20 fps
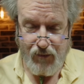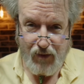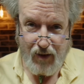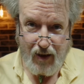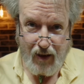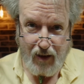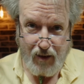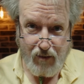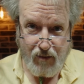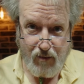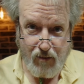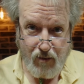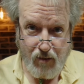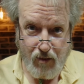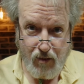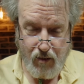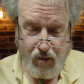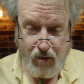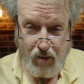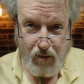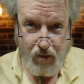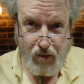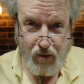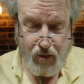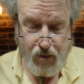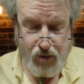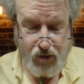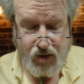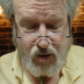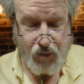then
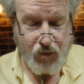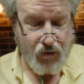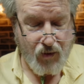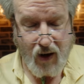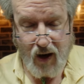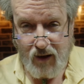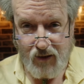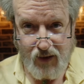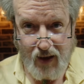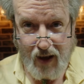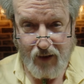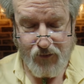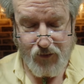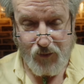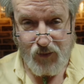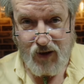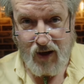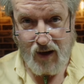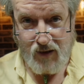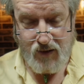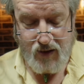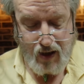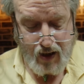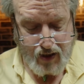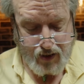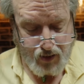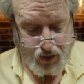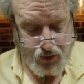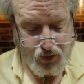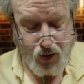subtract that from 10K,
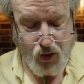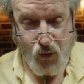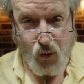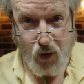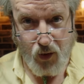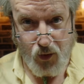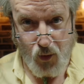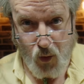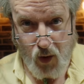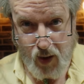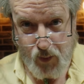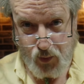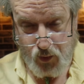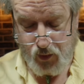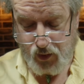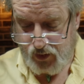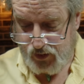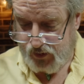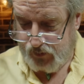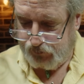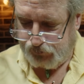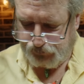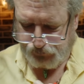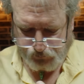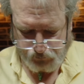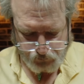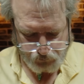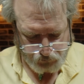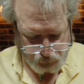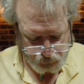and I'll know where the wiper is.
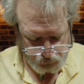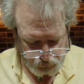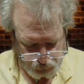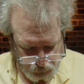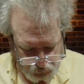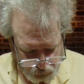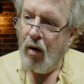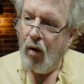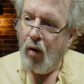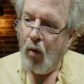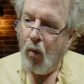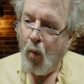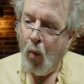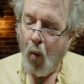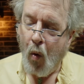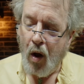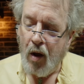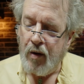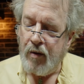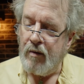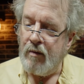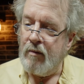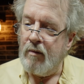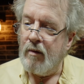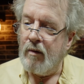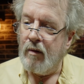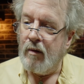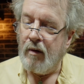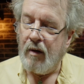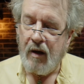
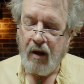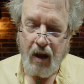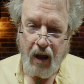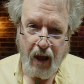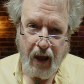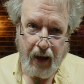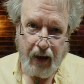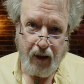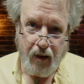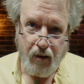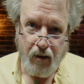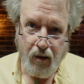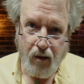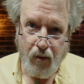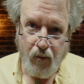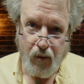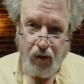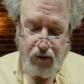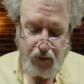1K, which